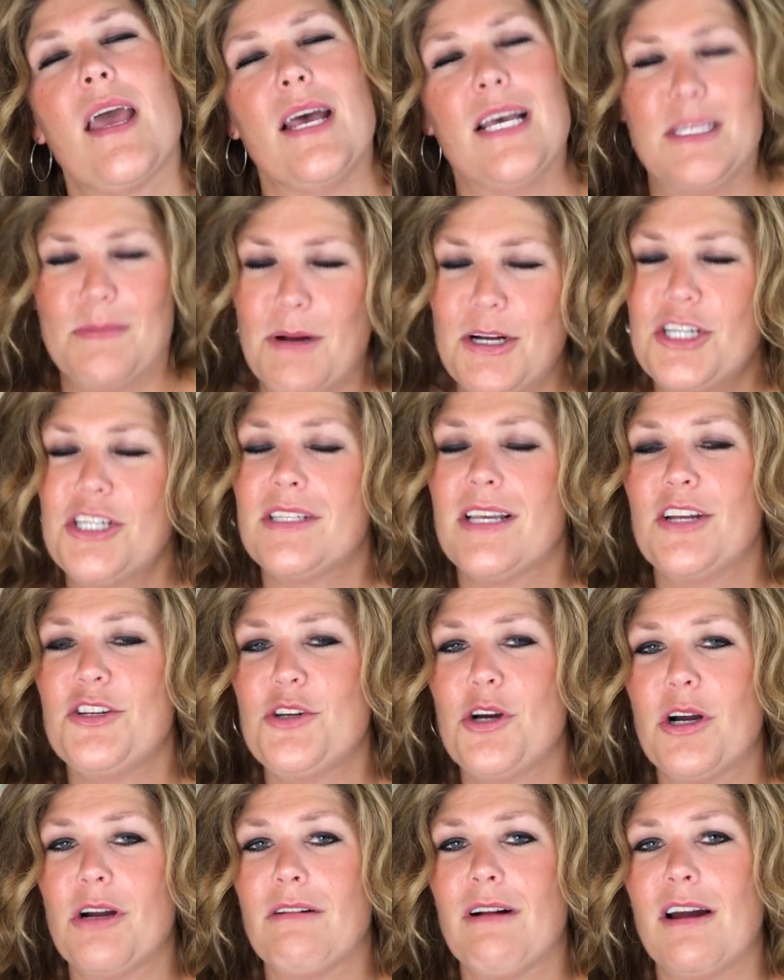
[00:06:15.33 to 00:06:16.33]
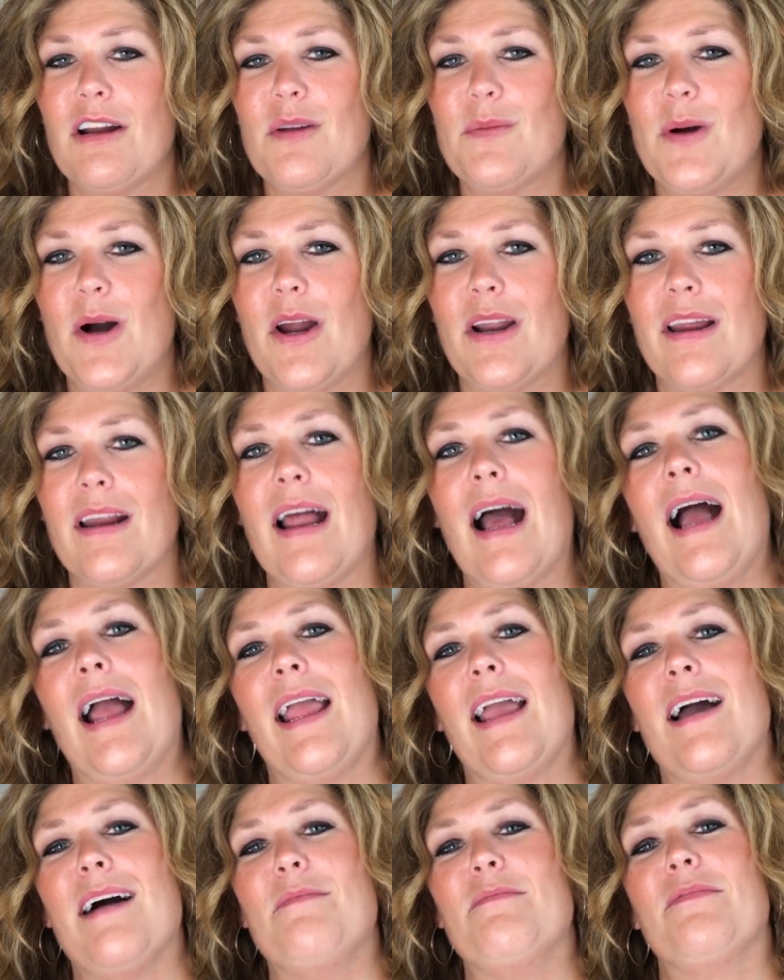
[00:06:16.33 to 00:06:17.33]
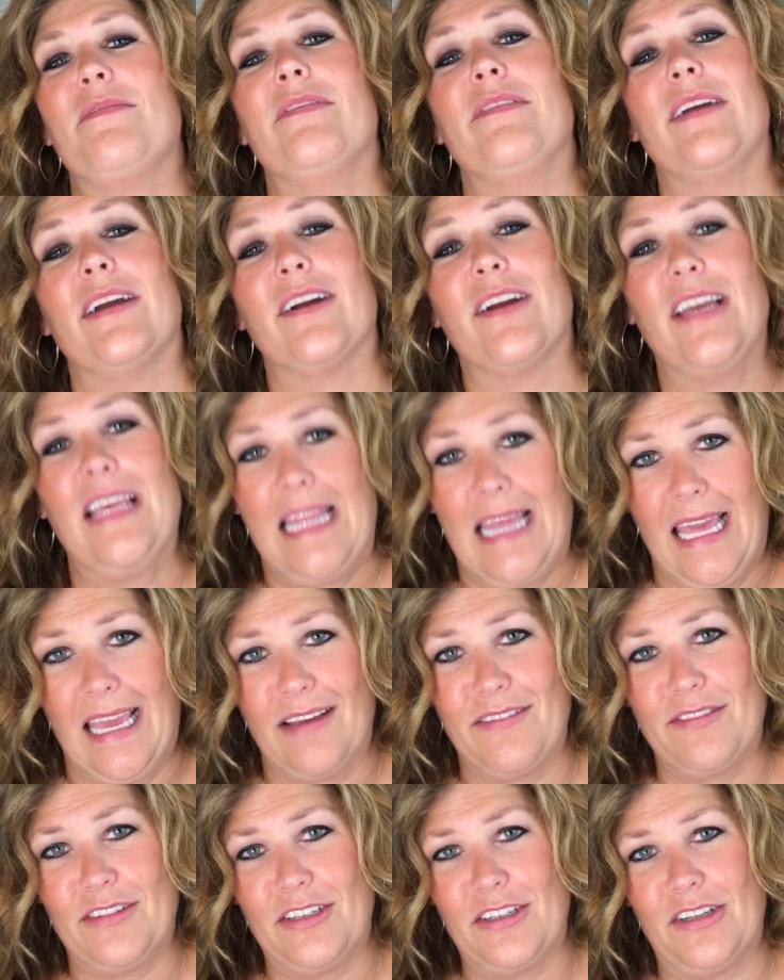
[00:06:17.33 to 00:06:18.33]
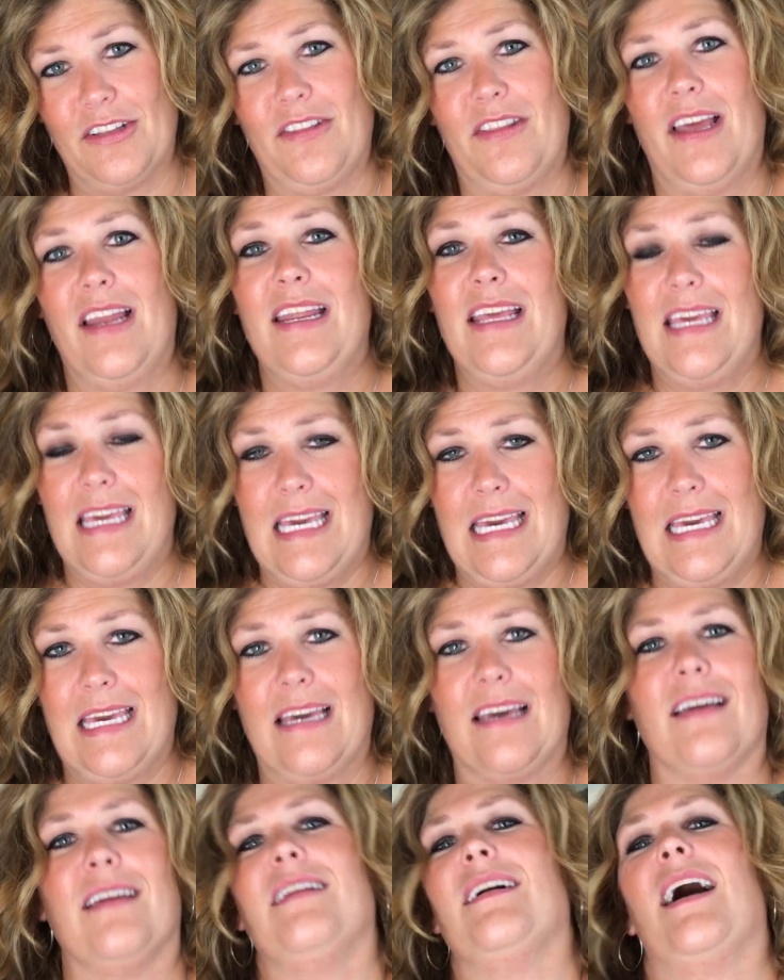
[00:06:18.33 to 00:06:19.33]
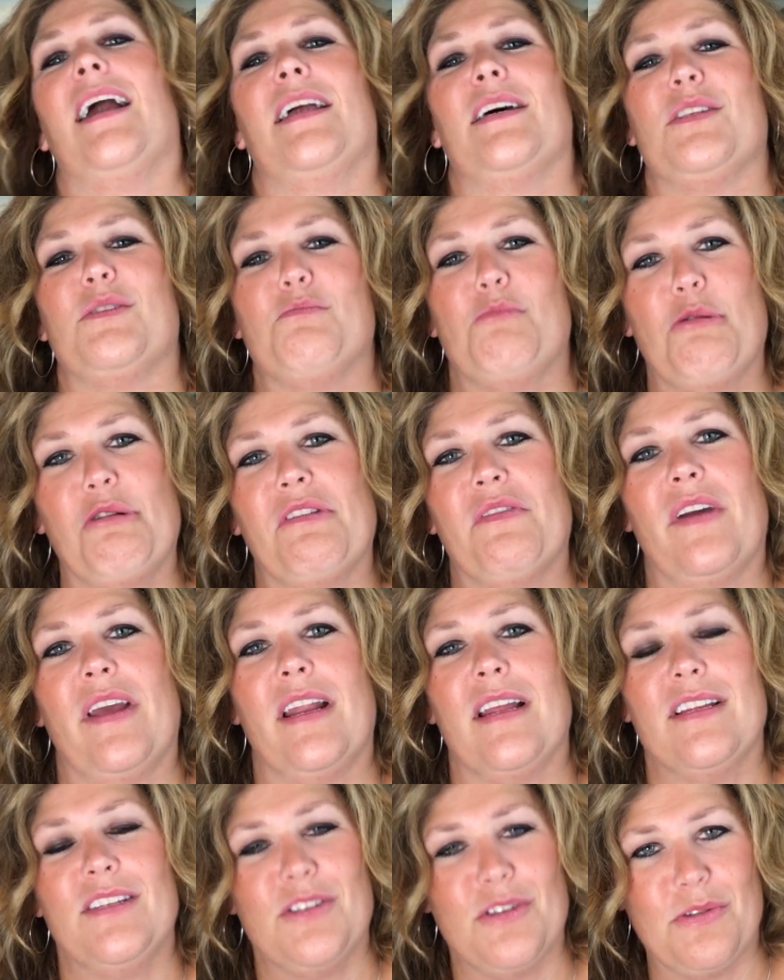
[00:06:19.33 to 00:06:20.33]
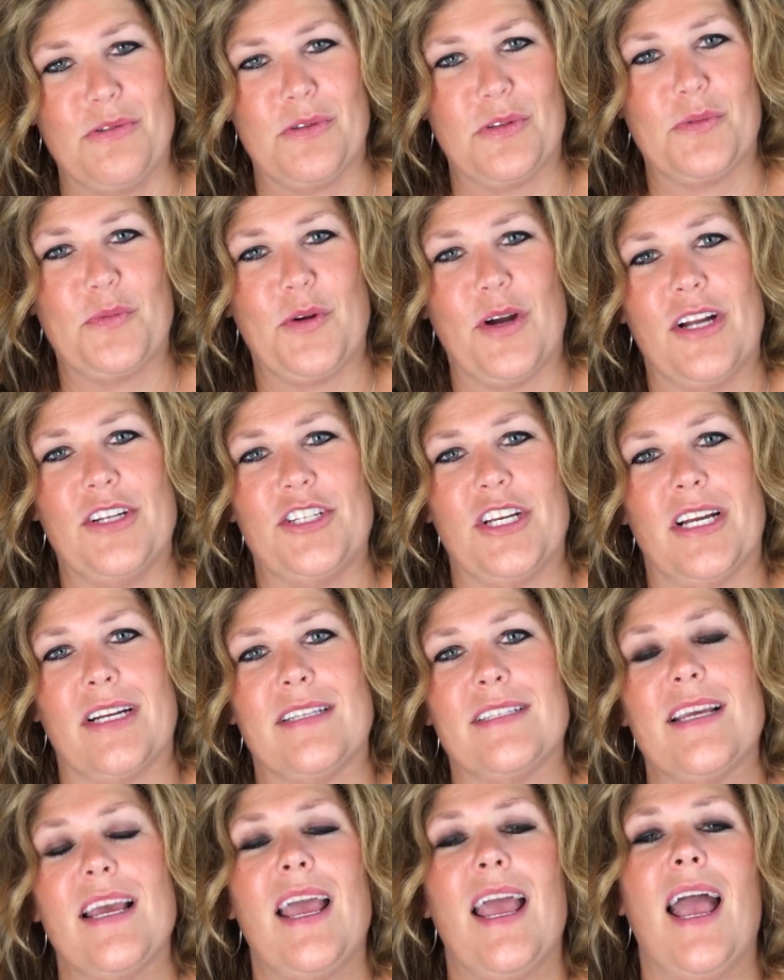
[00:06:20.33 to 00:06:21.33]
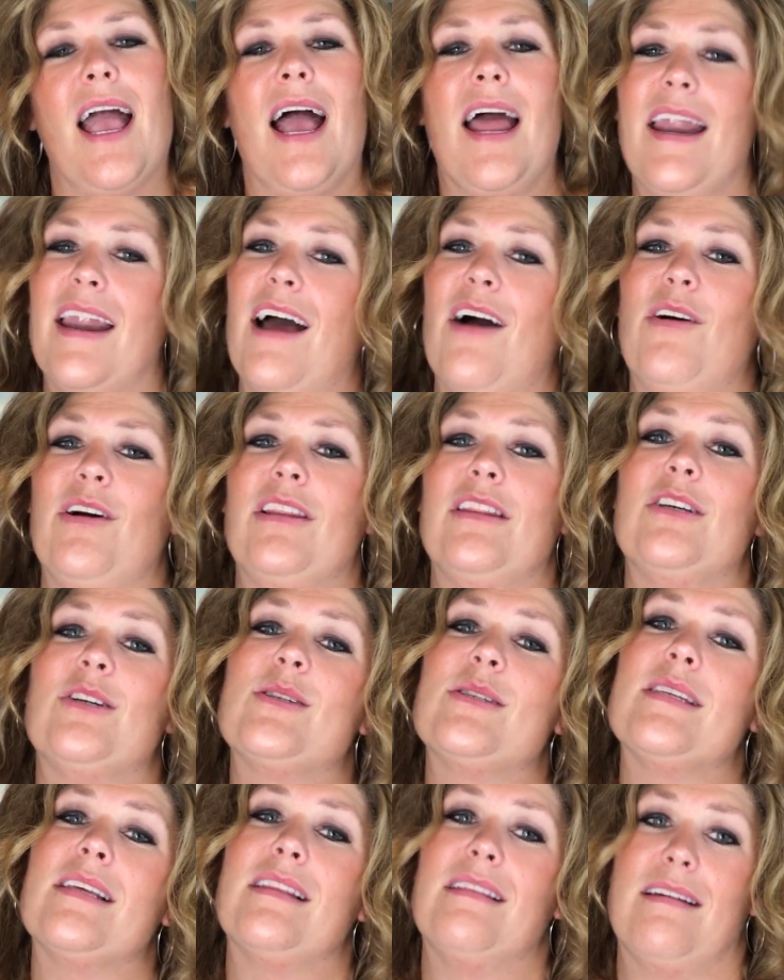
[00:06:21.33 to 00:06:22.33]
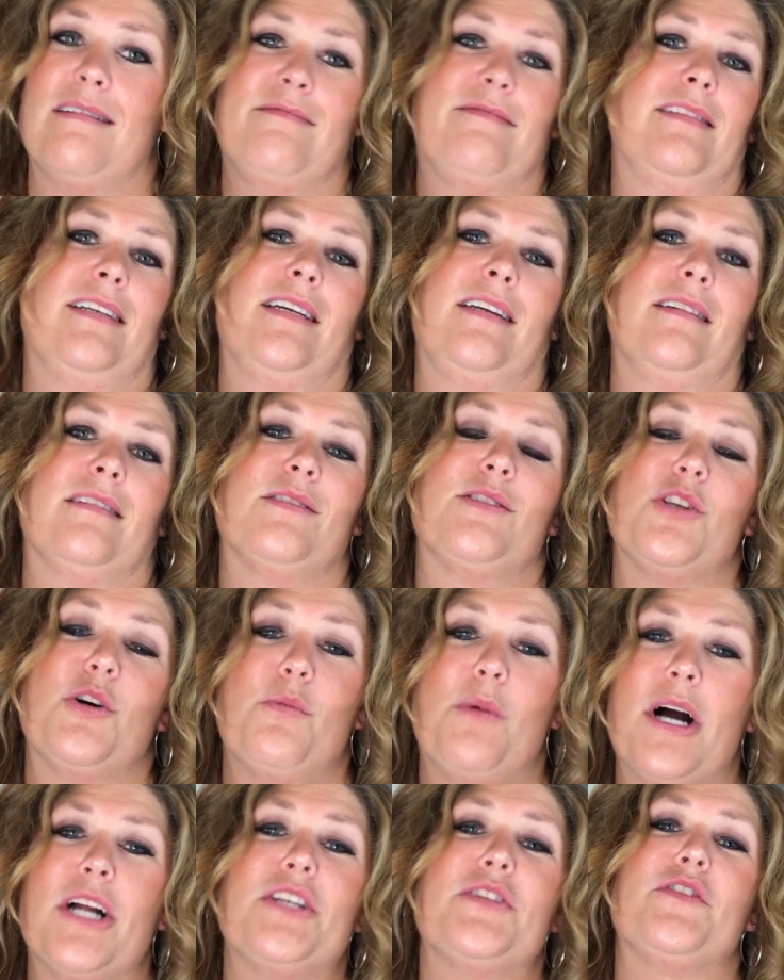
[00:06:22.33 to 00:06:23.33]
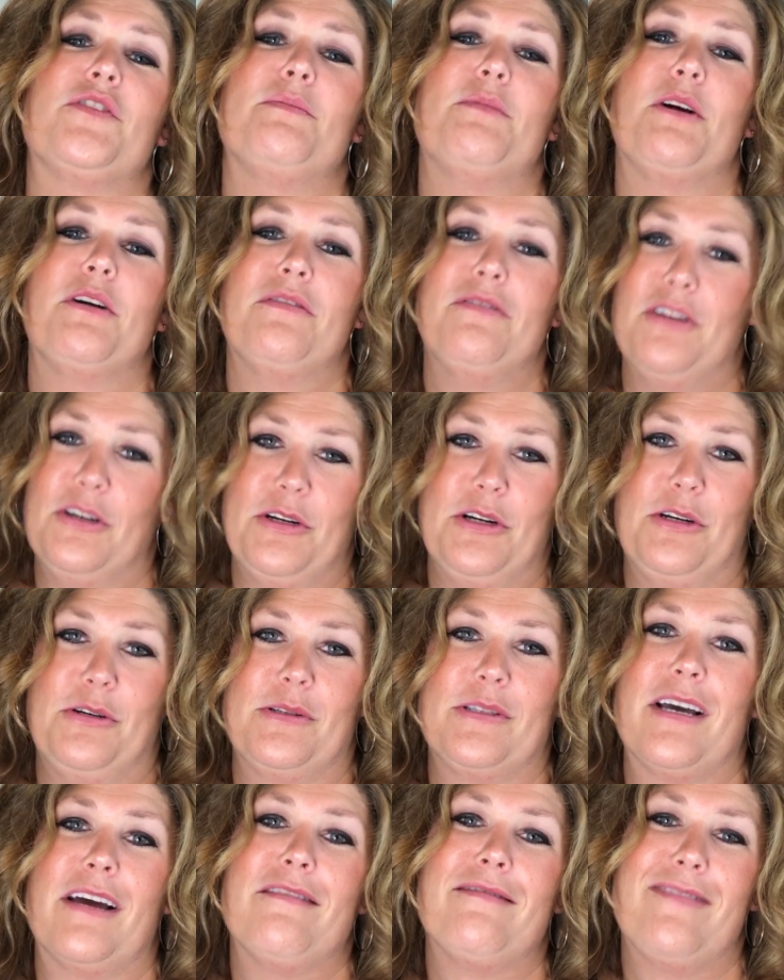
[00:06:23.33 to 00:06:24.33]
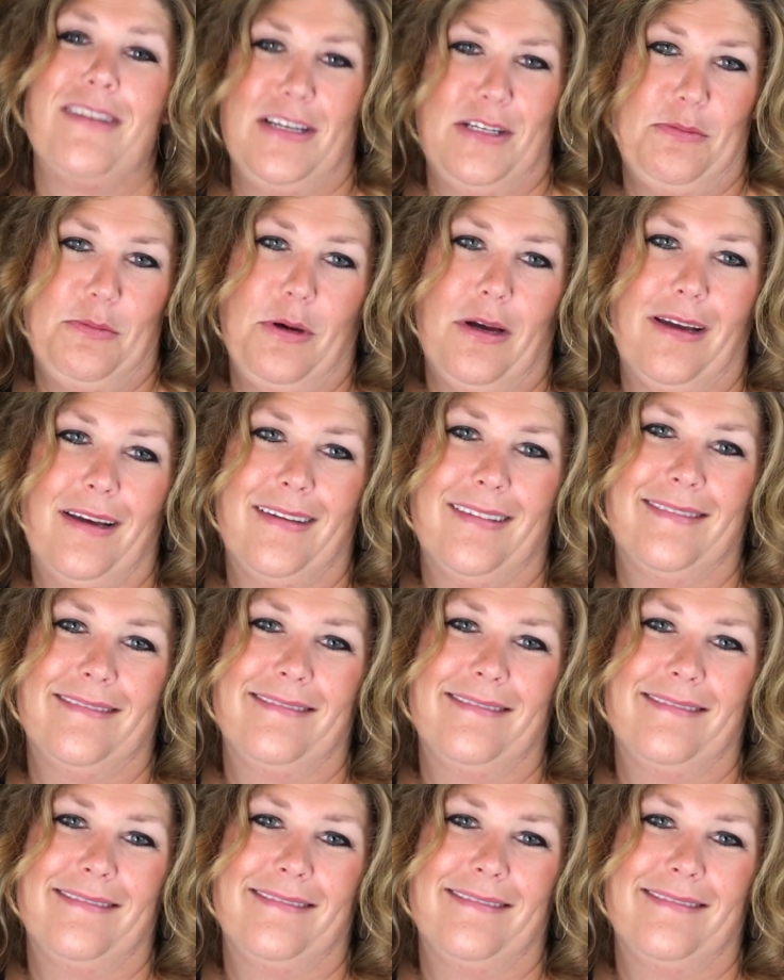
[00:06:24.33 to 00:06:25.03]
as much as I joke around about it, I am very thankful that he got us motivated to do this project, and now it looks lovely. So watch for more photos on Facebook.